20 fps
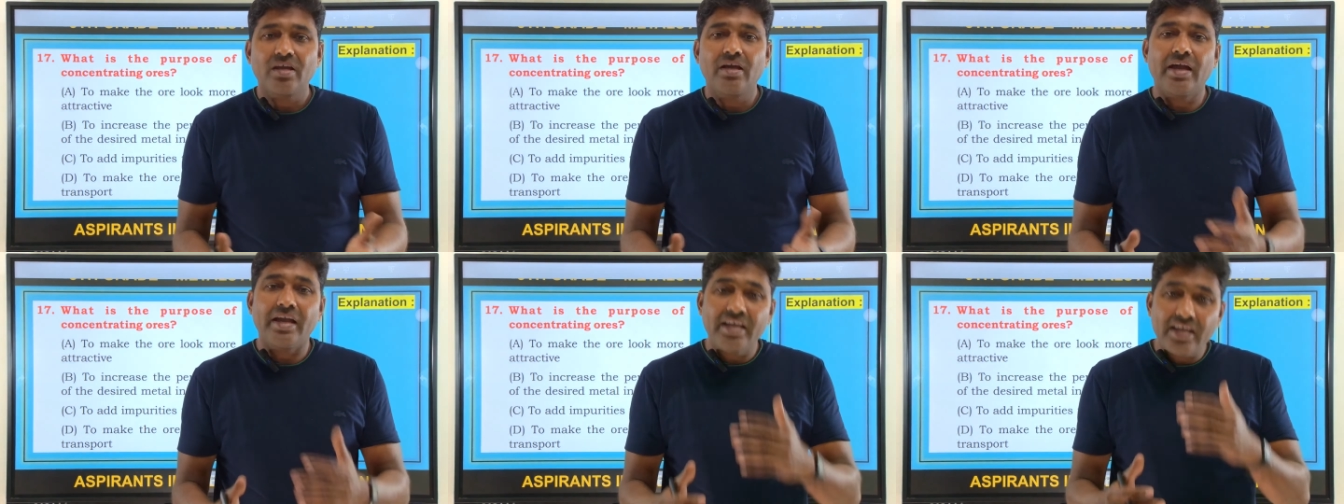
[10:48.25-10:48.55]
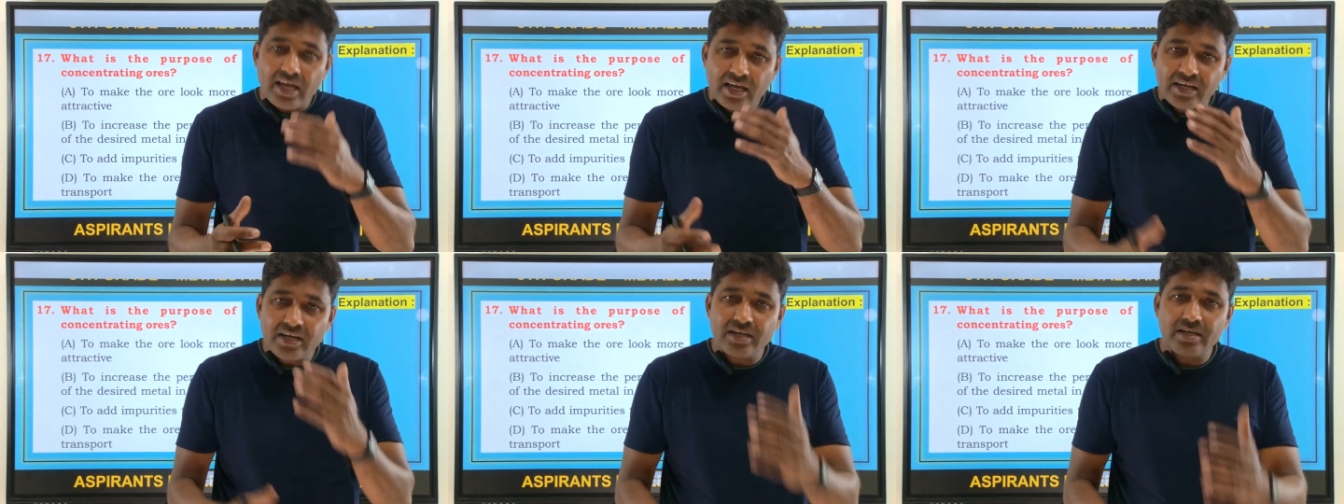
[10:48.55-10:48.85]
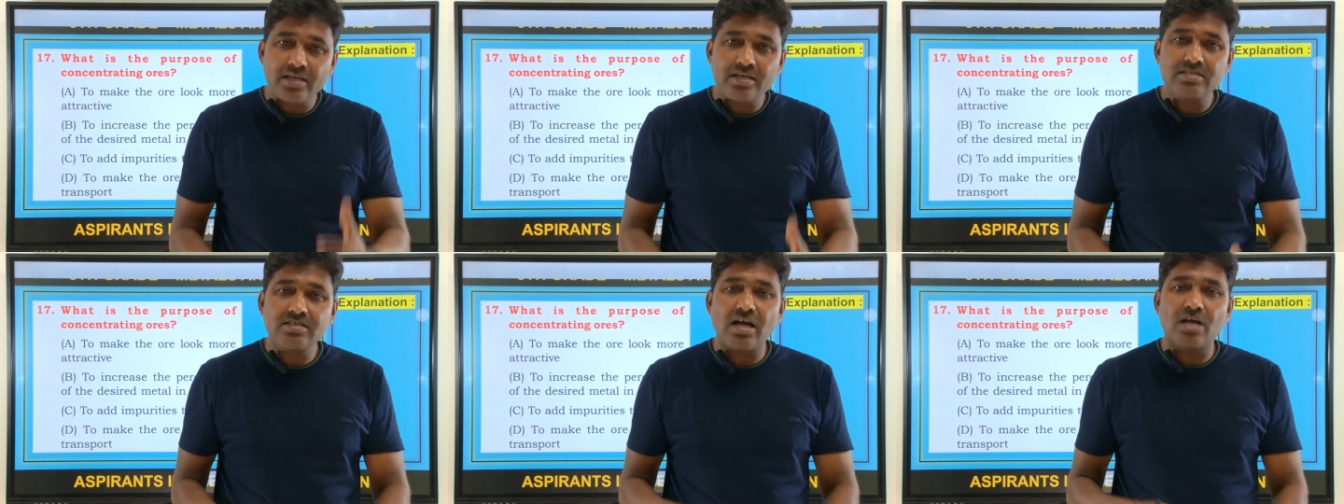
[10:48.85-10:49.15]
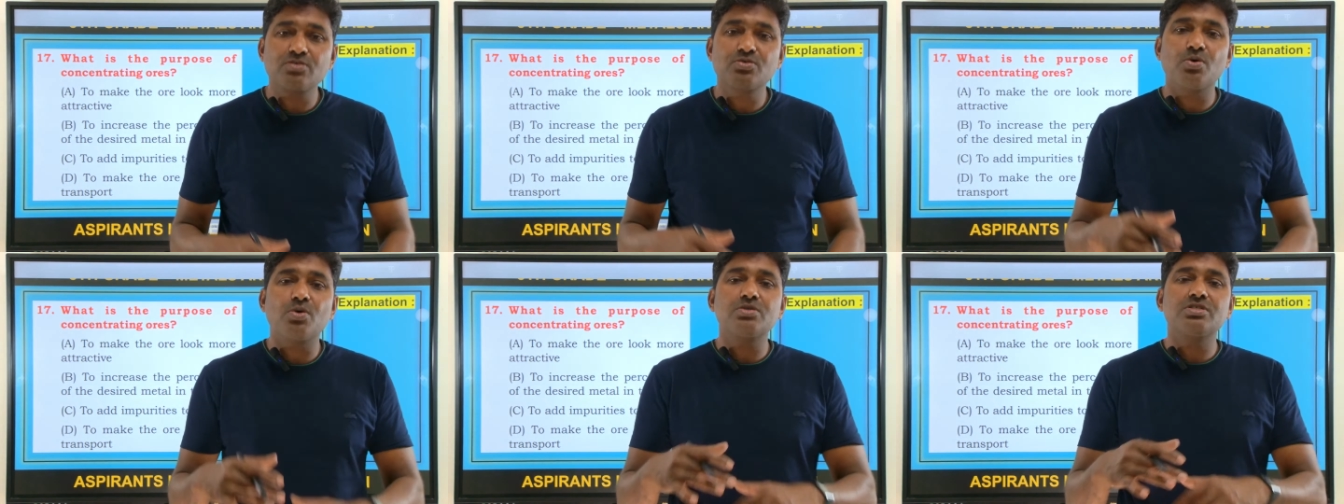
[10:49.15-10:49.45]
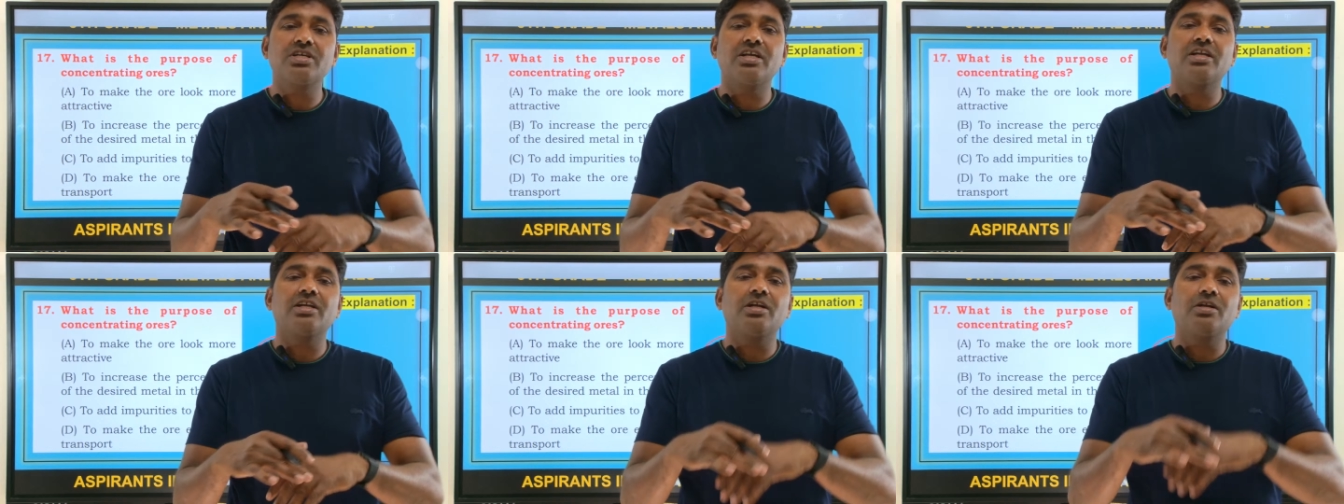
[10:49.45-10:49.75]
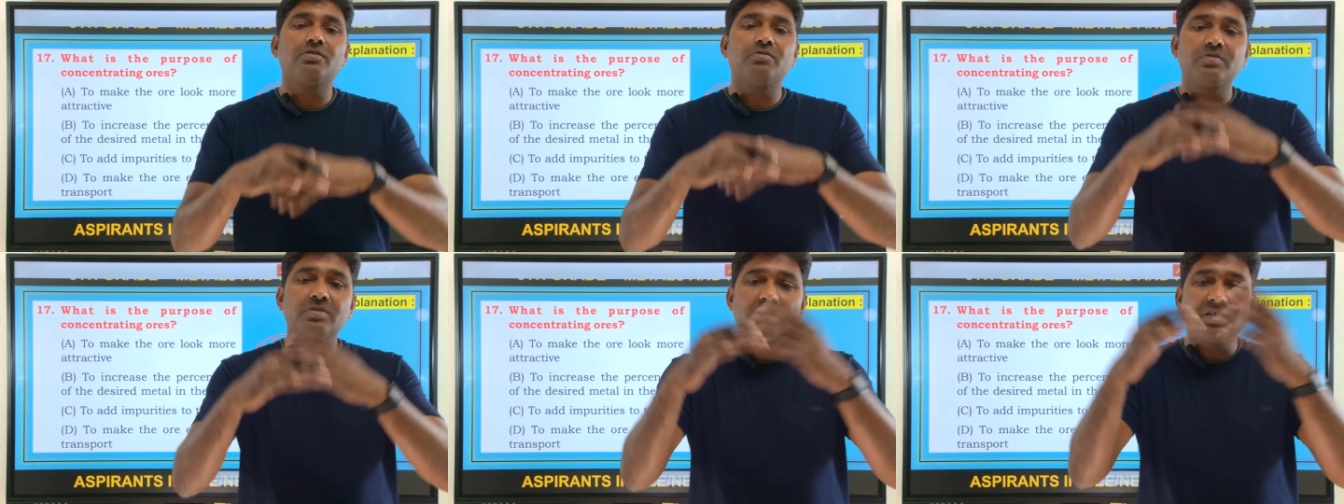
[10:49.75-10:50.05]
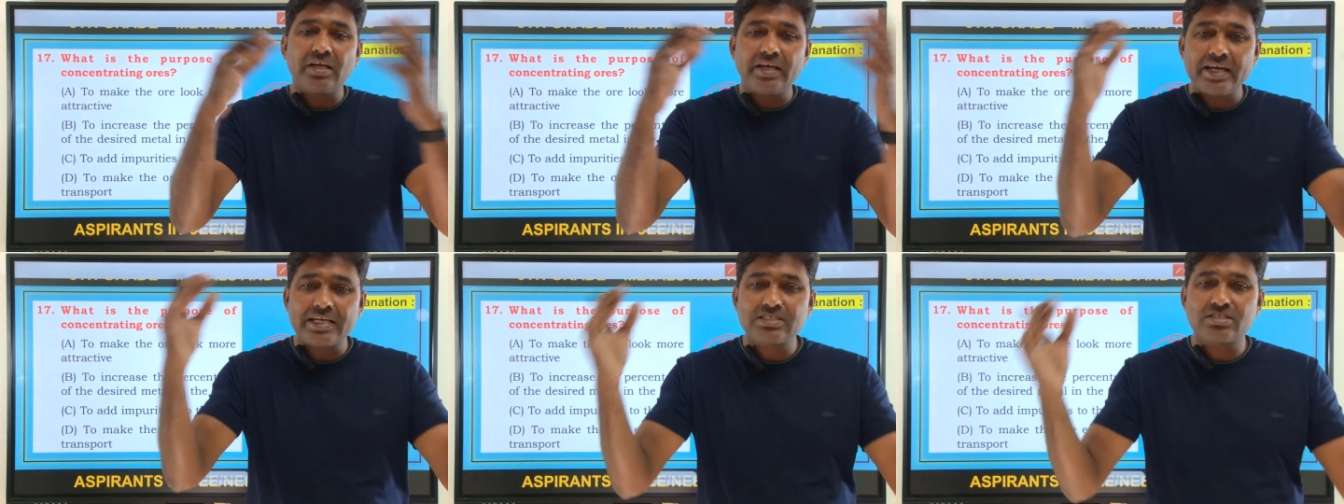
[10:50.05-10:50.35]
again it is associated with
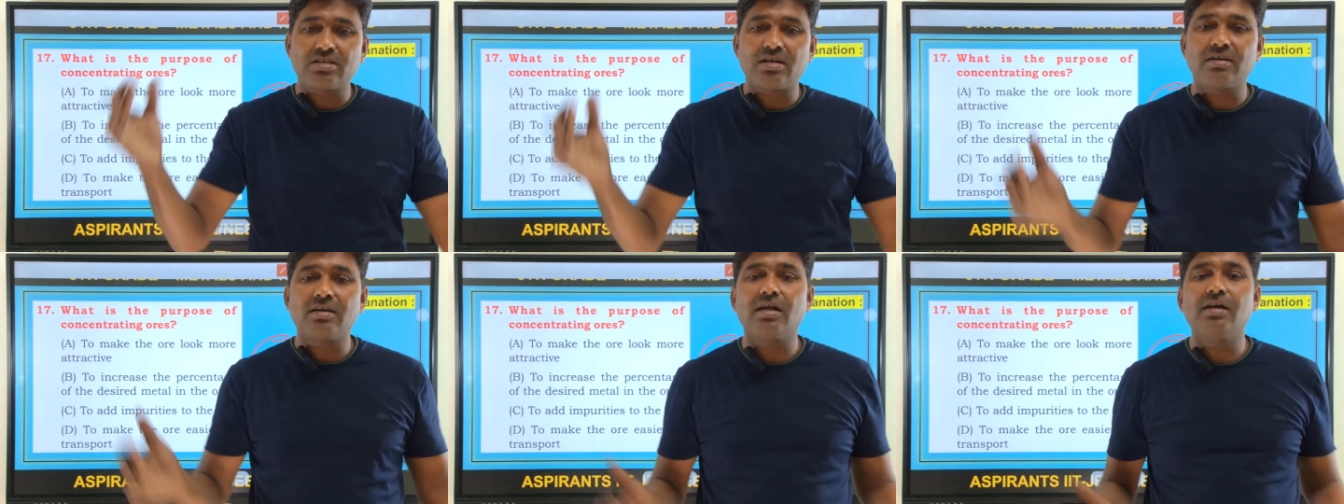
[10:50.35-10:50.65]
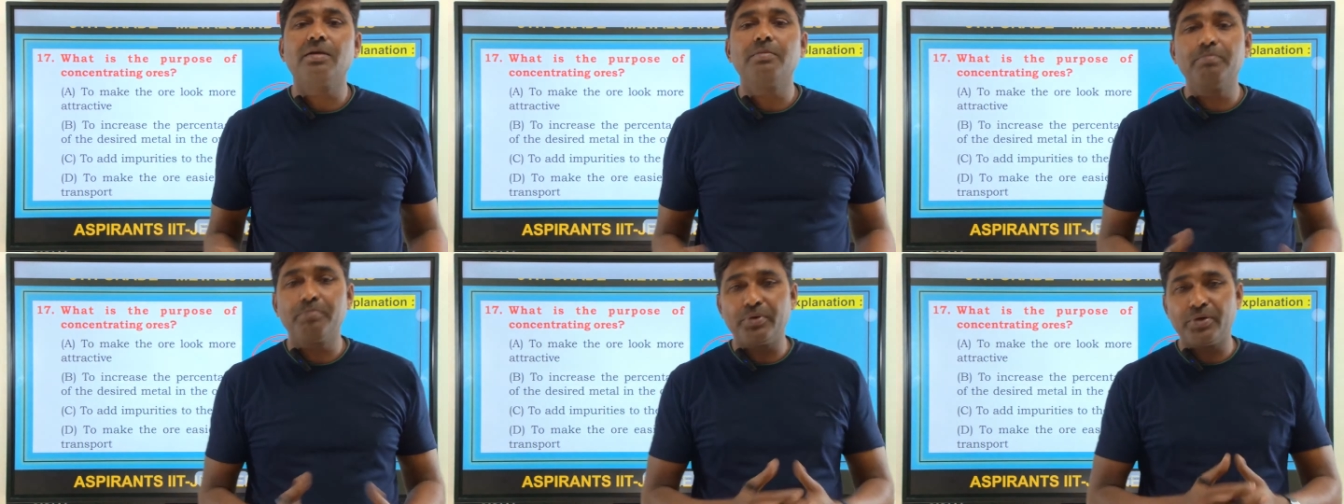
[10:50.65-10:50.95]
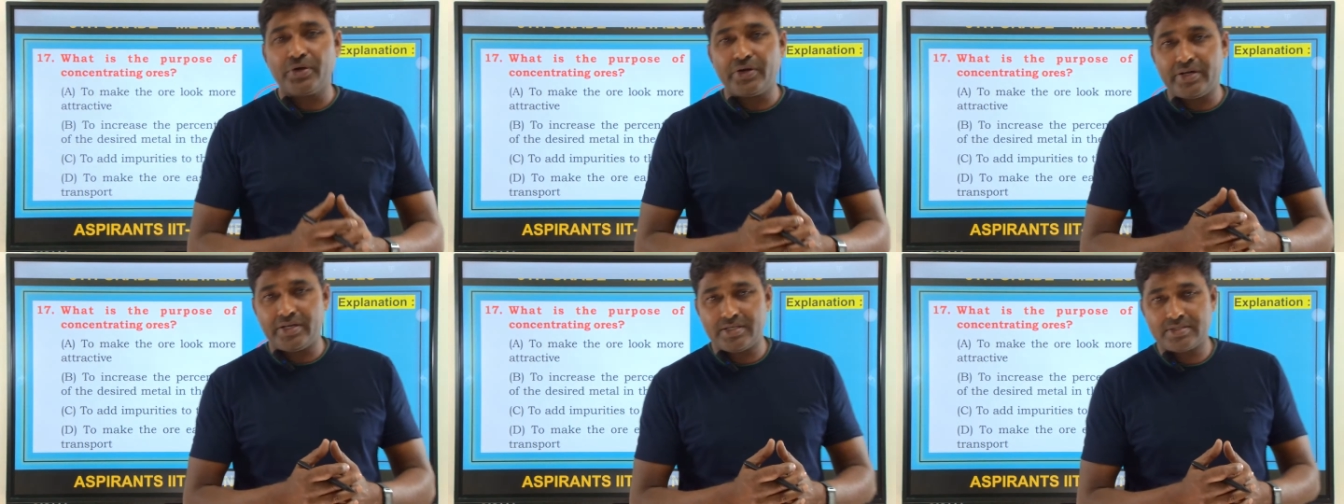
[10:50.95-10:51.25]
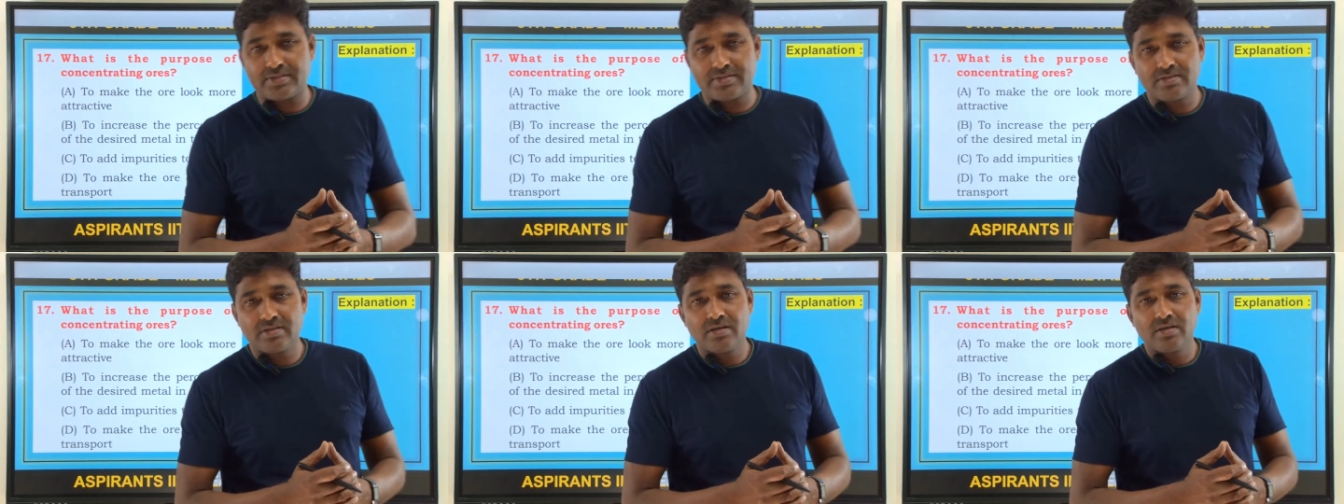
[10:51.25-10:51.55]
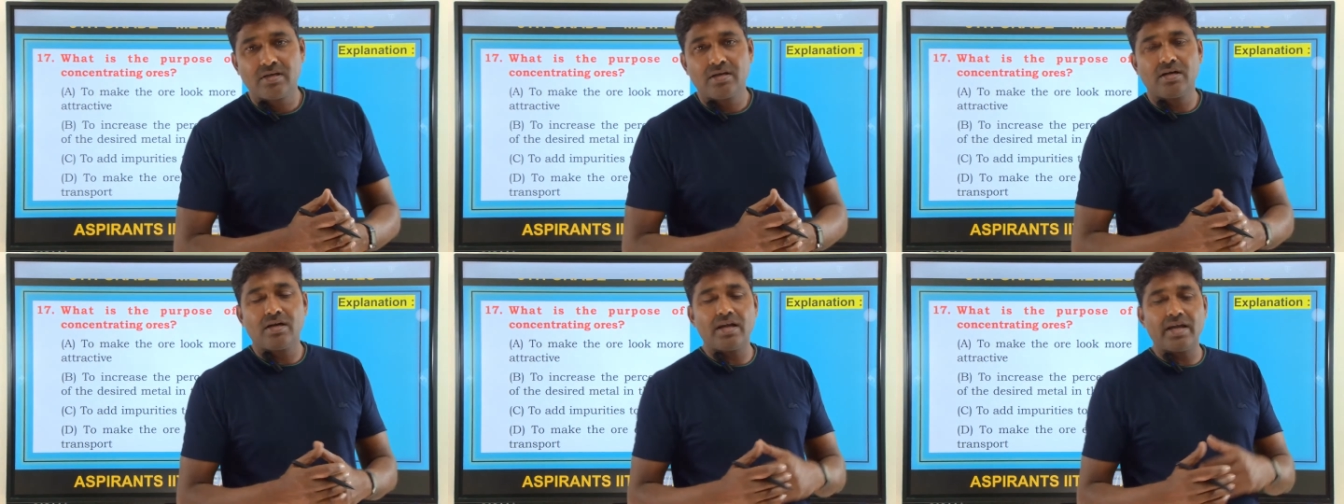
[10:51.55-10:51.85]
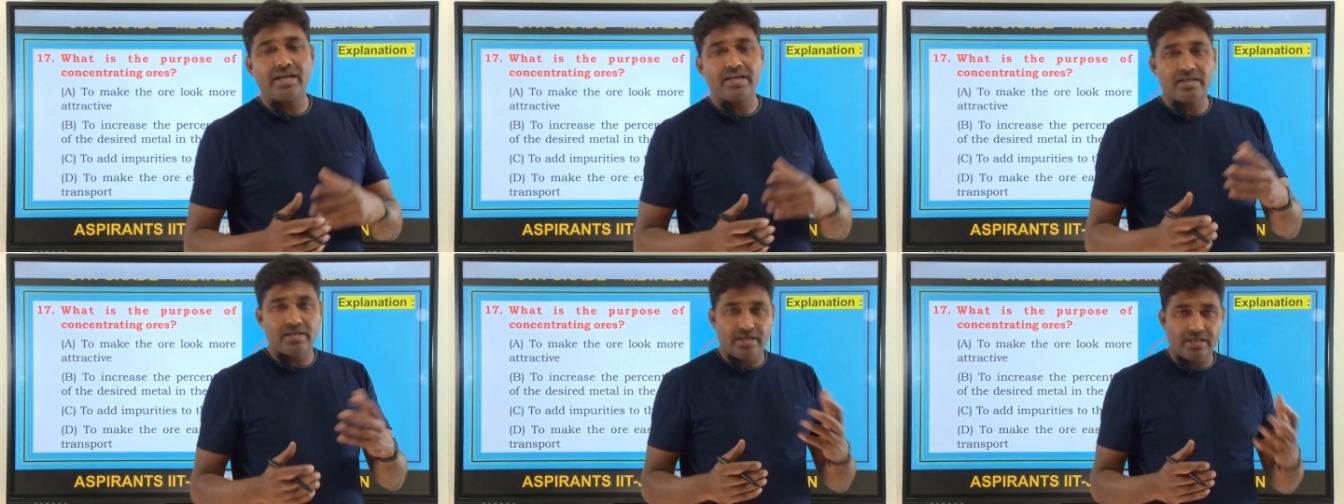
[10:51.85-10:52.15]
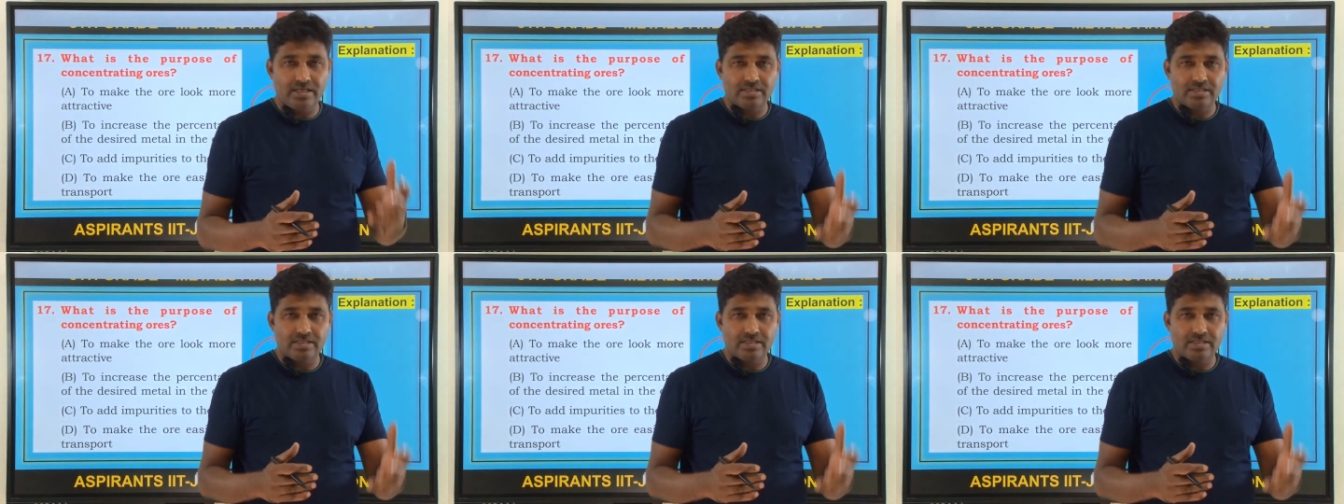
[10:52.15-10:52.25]
the external impurities like